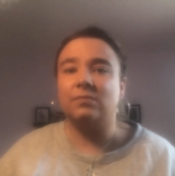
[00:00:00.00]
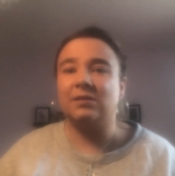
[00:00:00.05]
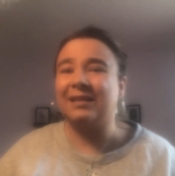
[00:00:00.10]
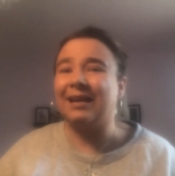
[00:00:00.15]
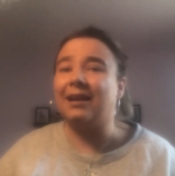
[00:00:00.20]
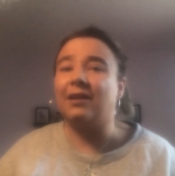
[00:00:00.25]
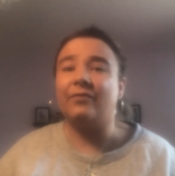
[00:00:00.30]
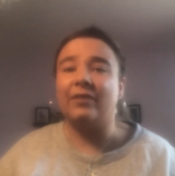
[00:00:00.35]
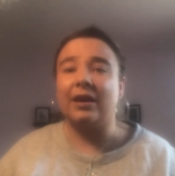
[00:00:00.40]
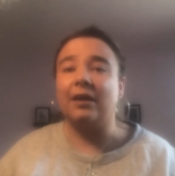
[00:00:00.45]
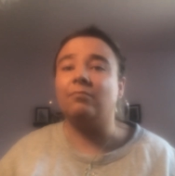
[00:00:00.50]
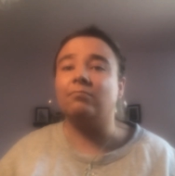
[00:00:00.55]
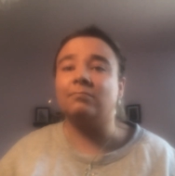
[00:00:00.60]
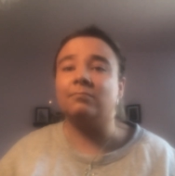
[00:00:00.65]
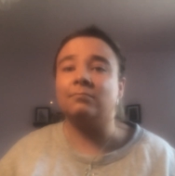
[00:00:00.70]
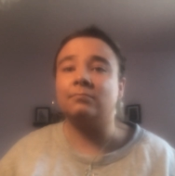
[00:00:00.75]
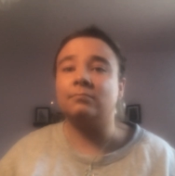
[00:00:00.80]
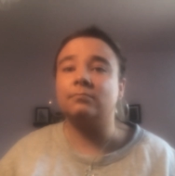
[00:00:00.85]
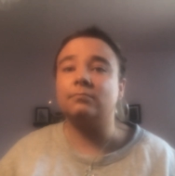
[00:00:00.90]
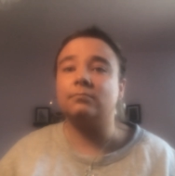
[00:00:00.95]
Say la vie.
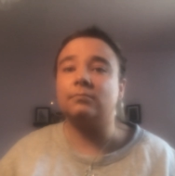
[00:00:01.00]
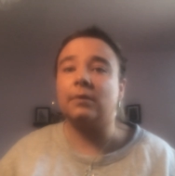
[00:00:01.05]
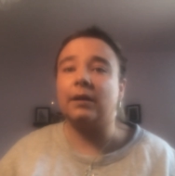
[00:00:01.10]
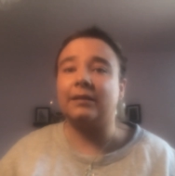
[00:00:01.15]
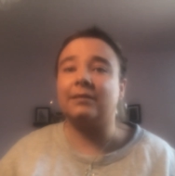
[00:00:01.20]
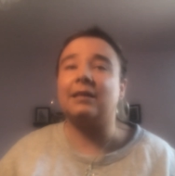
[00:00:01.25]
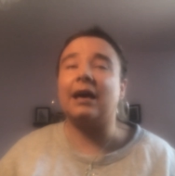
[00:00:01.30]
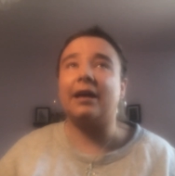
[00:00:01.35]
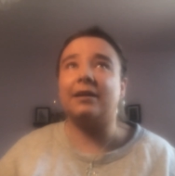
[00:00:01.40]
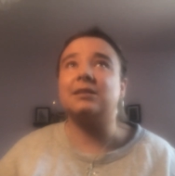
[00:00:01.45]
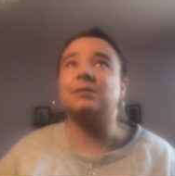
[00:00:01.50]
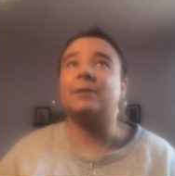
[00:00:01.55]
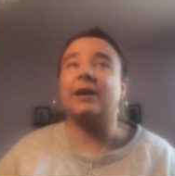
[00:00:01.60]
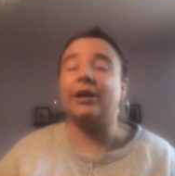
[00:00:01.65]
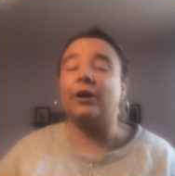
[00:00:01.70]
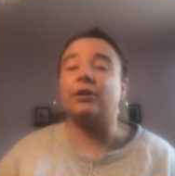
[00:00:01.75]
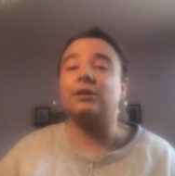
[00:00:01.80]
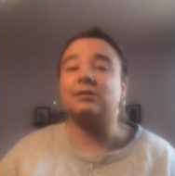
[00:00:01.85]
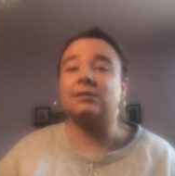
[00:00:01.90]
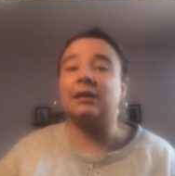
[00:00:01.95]
Like that is my
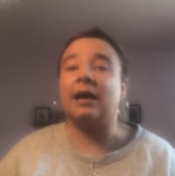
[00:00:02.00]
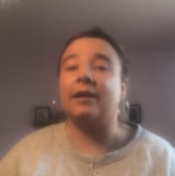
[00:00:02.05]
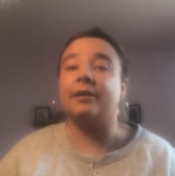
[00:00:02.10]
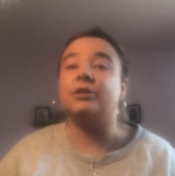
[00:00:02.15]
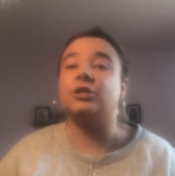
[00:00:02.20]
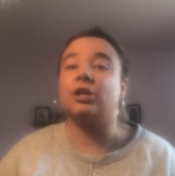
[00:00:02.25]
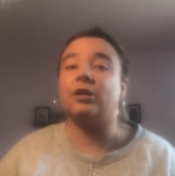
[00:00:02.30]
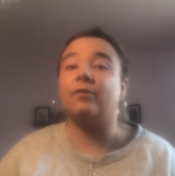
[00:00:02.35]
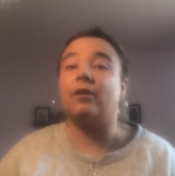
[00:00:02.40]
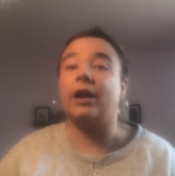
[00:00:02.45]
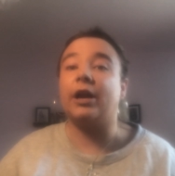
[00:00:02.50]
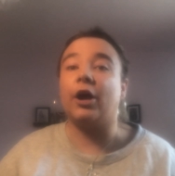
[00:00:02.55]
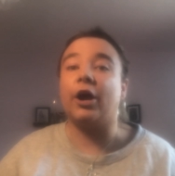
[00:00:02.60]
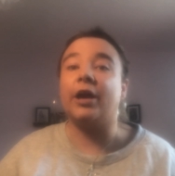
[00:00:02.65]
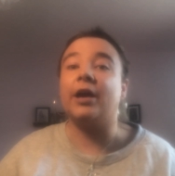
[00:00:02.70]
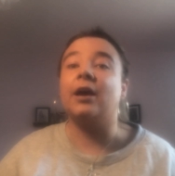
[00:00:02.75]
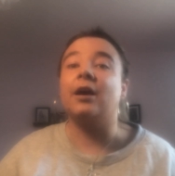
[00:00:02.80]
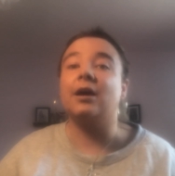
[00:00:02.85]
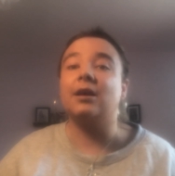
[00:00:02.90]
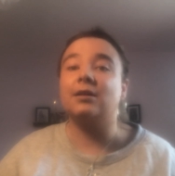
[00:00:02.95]
honest attitude right
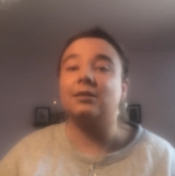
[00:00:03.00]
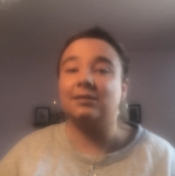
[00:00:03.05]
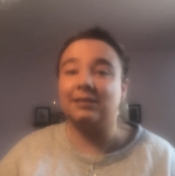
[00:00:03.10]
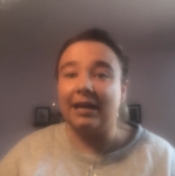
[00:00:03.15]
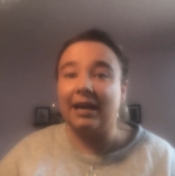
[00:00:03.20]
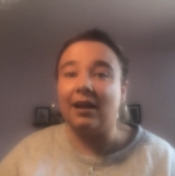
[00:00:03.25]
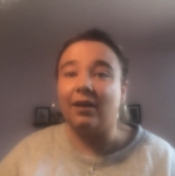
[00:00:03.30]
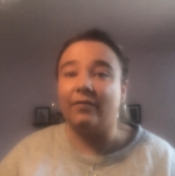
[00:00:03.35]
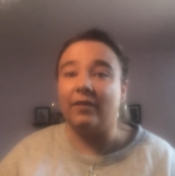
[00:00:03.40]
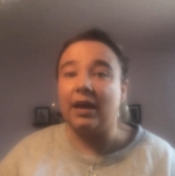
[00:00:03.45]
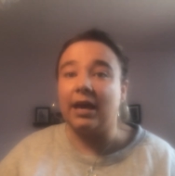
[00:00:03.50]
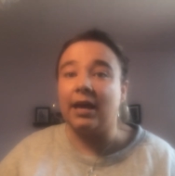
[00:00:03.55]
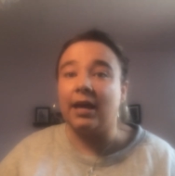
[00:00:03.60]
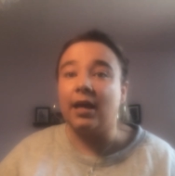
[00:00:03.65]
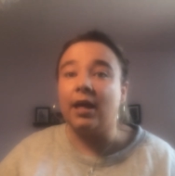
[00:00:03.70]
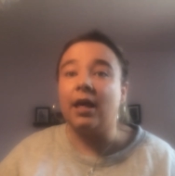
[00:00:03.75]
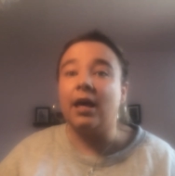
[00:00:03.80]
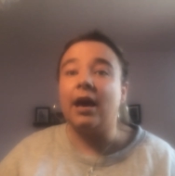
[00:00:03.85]
now. Say la vie.